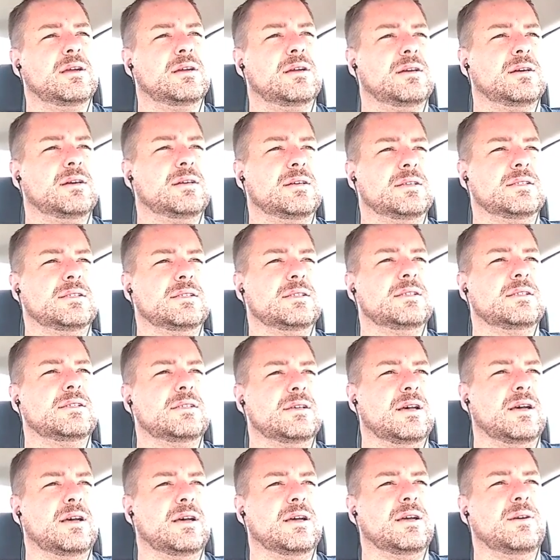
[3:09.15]

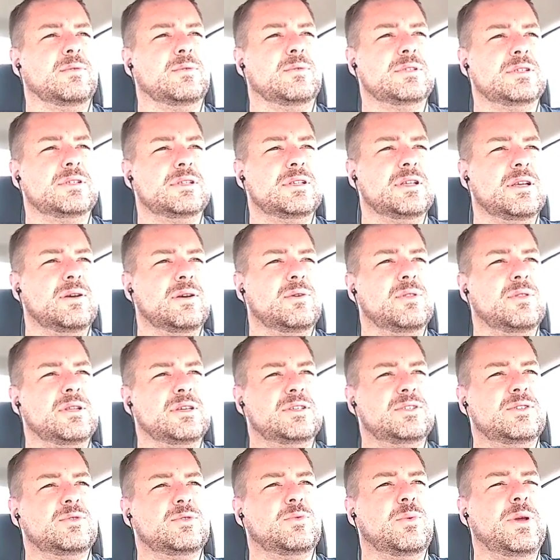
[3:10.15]
because it was the
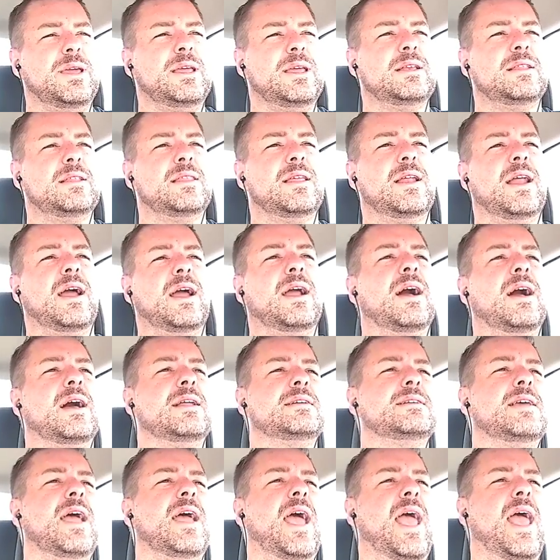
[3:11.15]
only sweet that I
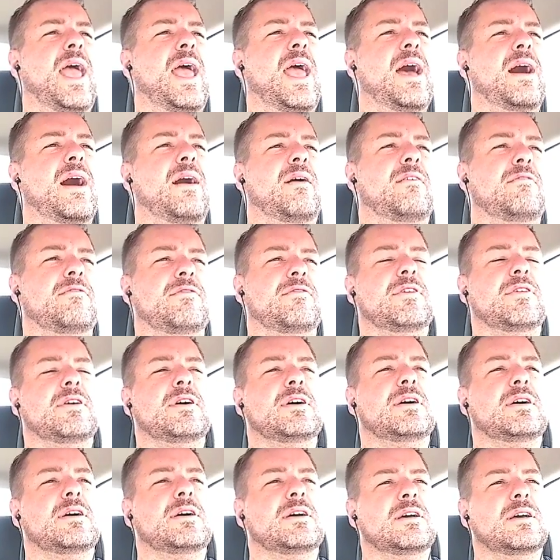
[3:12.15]
got to have,
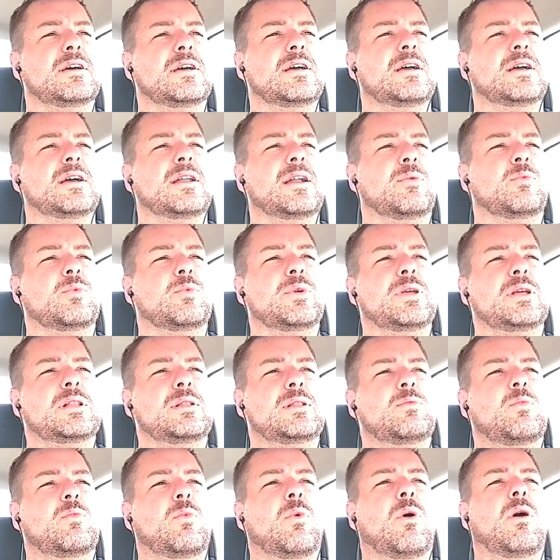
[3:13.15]
and I
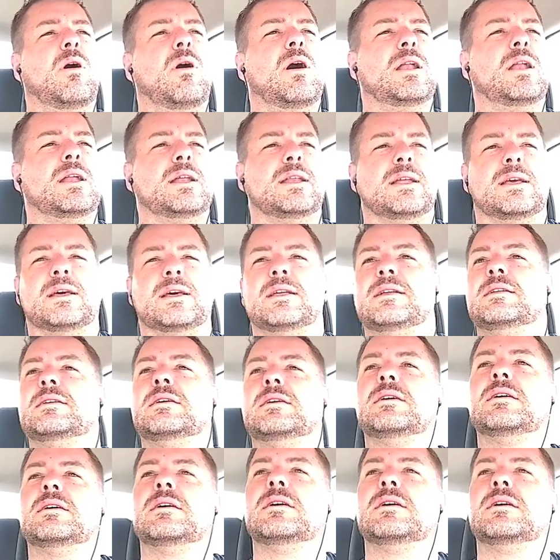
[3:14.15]
really wanted it.